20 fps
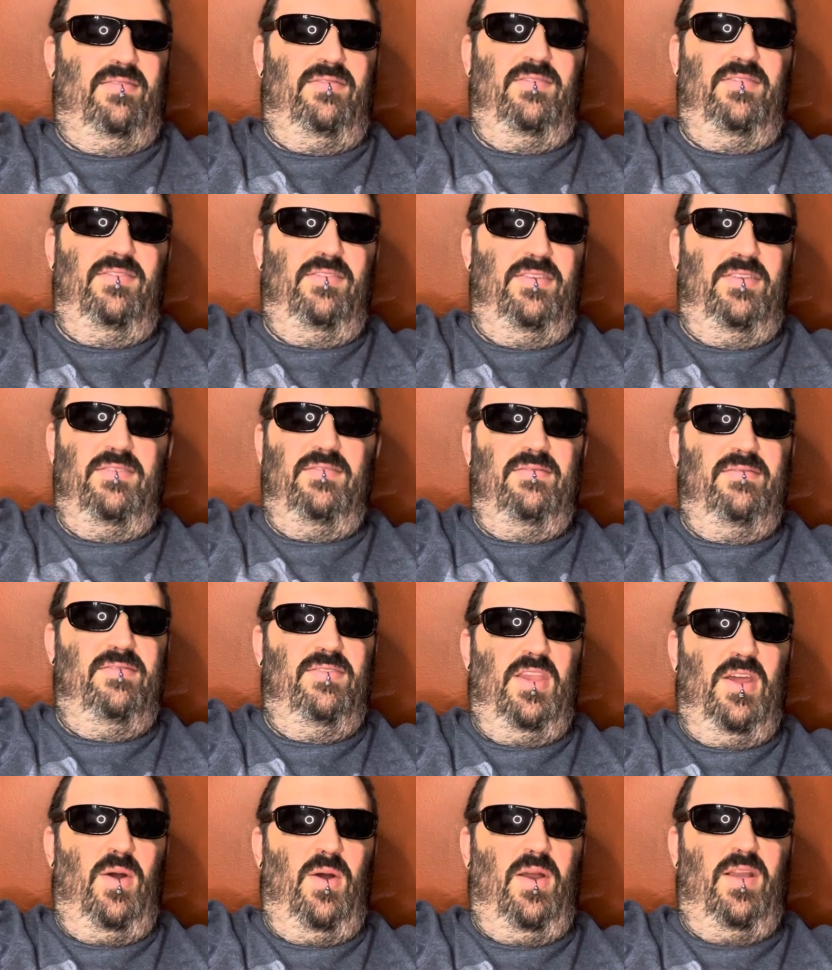
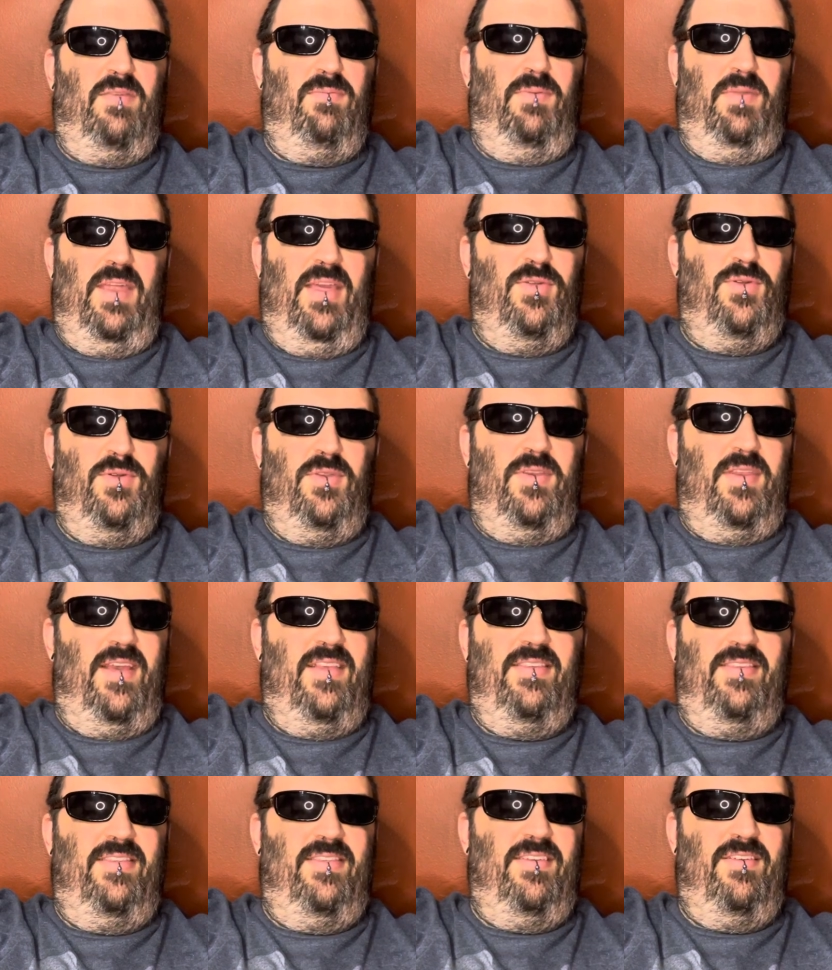No explanation
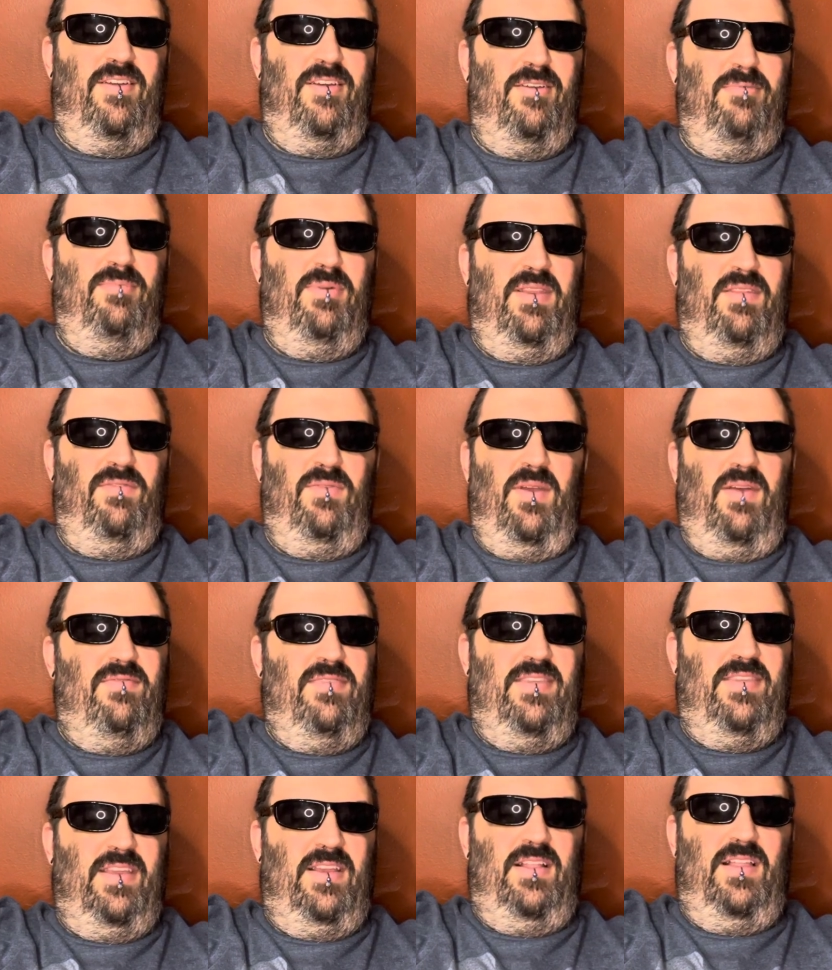necessary, but if you haven't
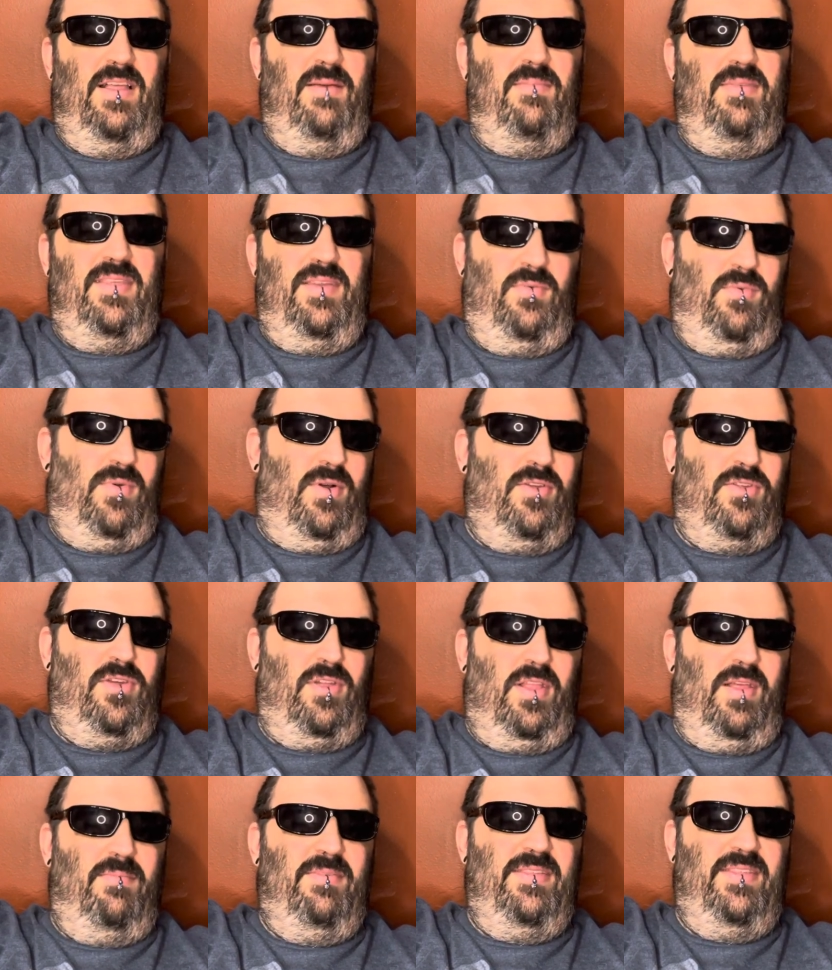seen Clemency, watch
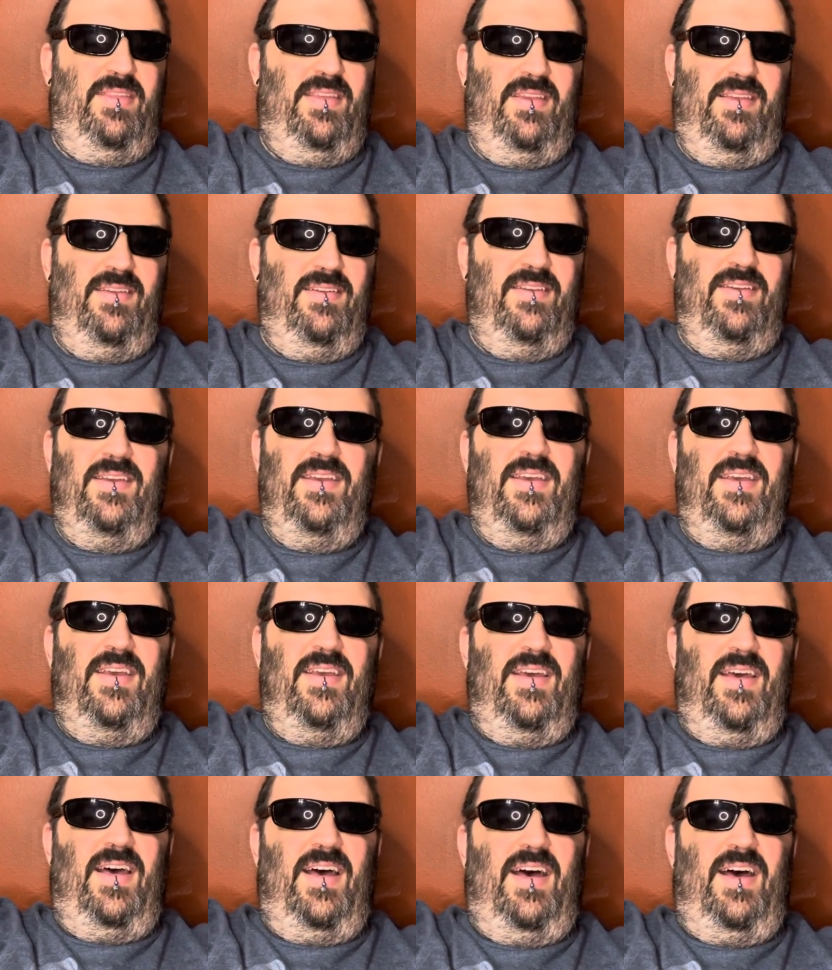Clemency.
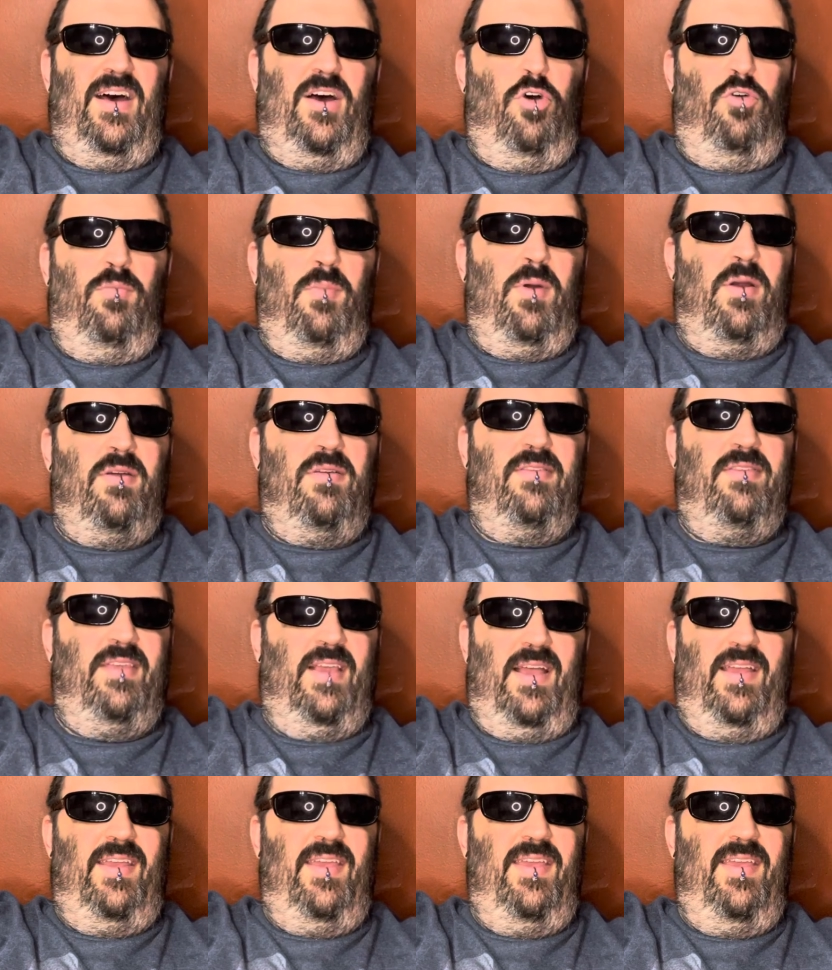Omar
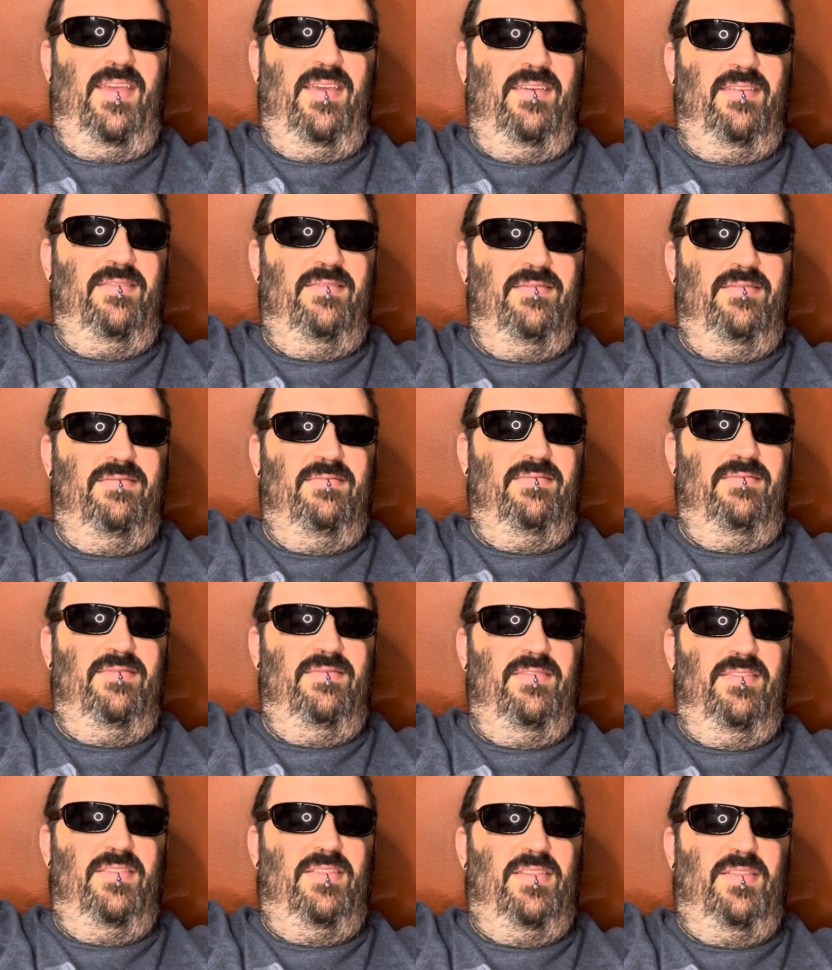Sy,
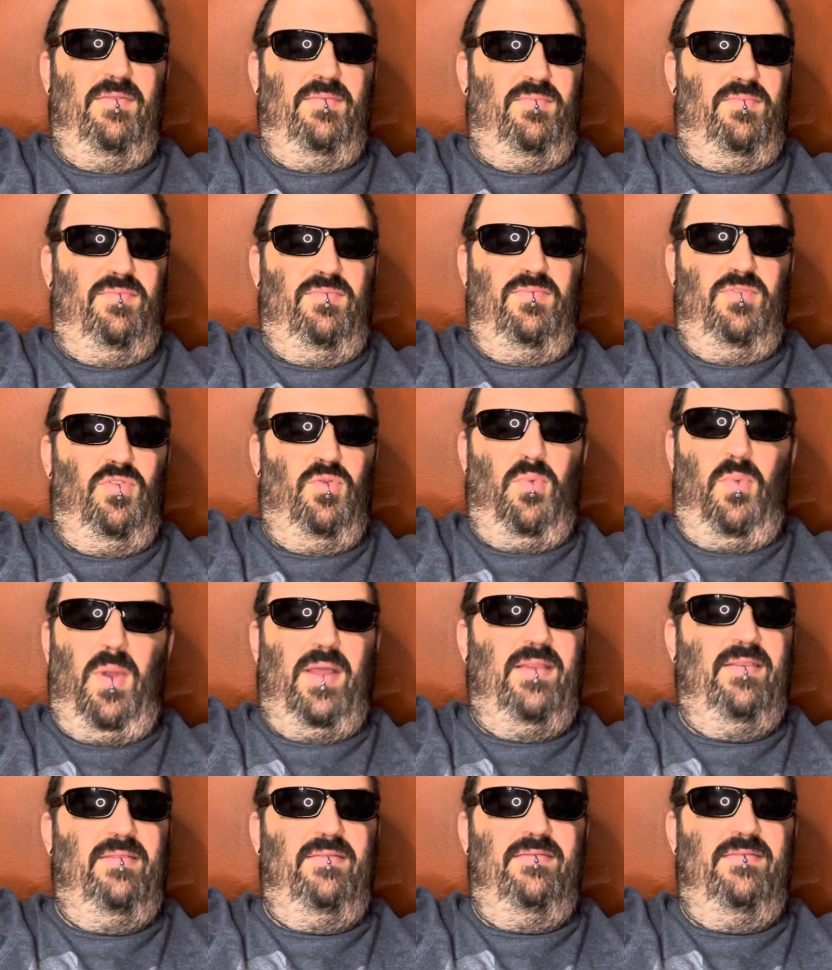it's a
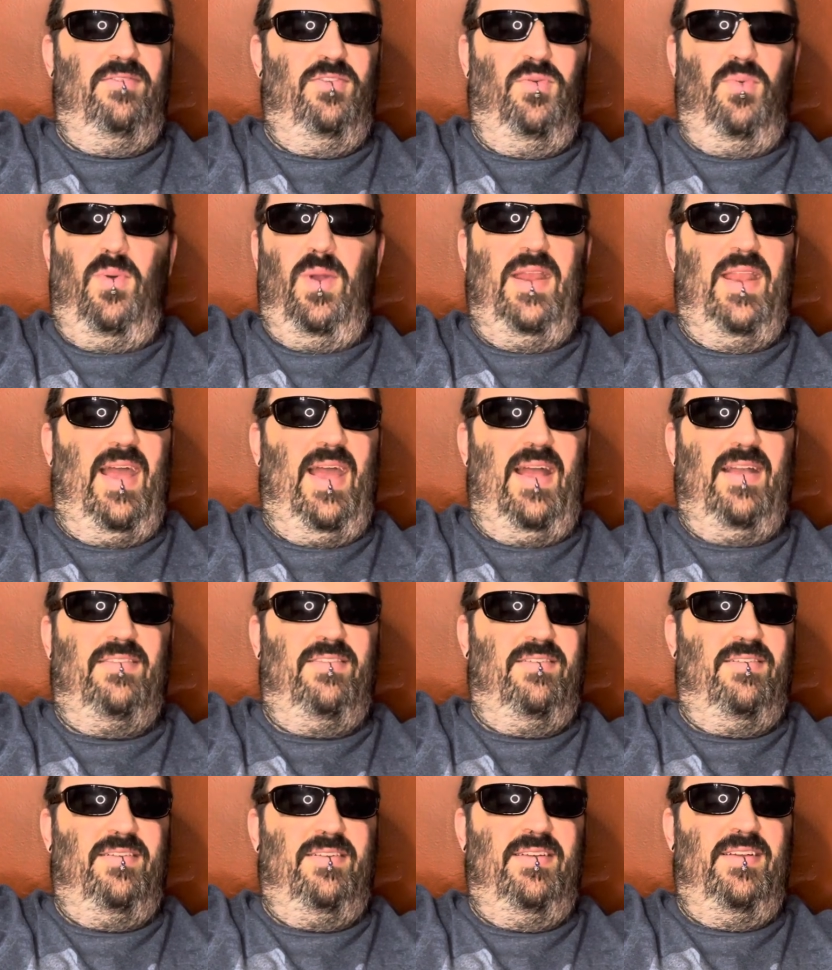great, great
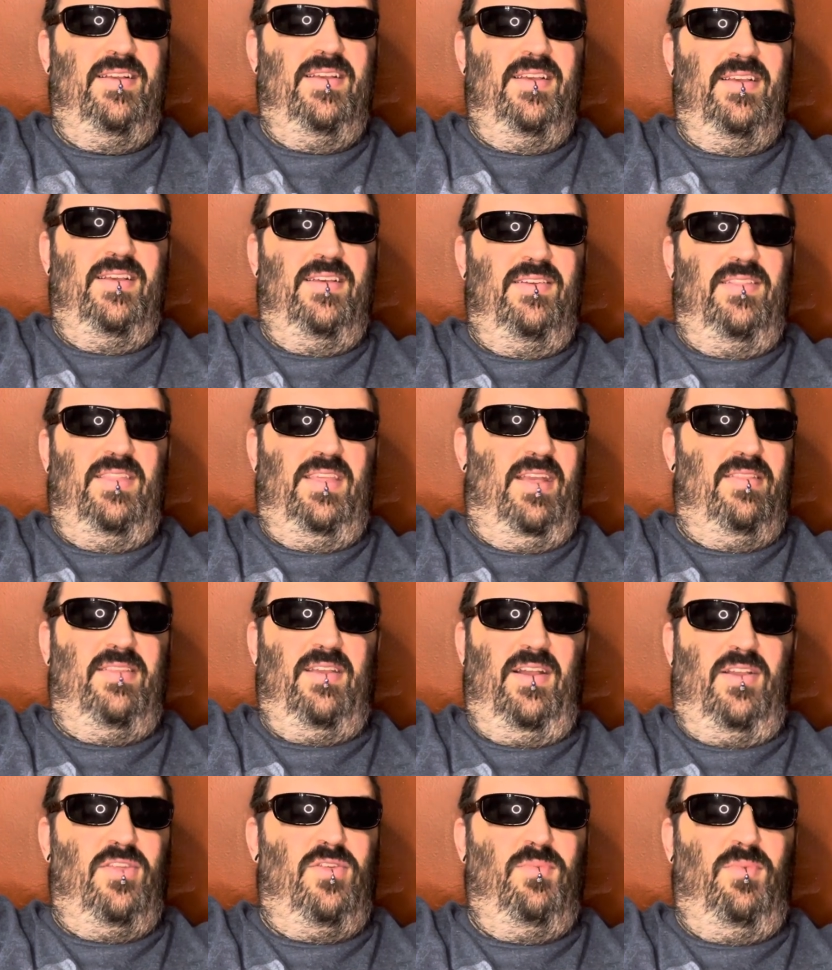actor. The
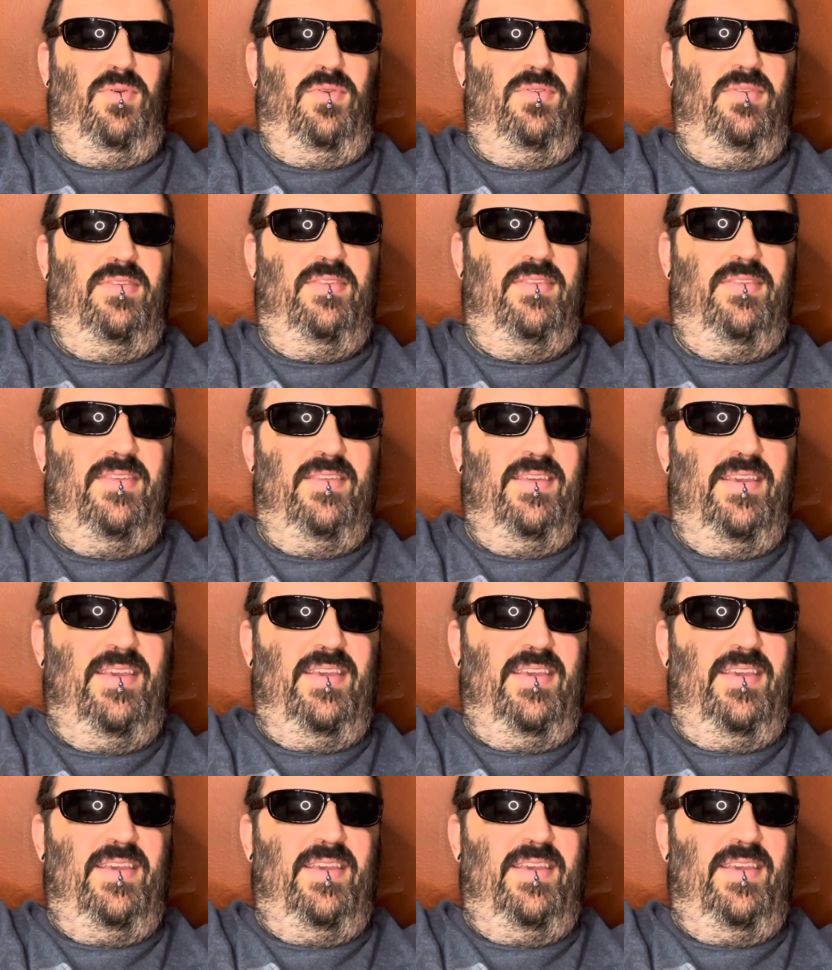Untouchables.